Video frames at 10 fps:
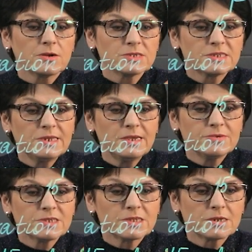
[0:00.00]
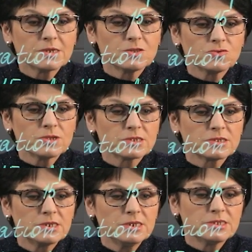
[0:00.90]
on the left side we have
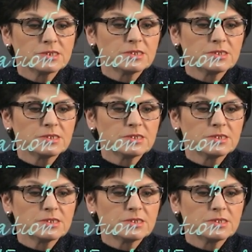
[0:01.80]
31.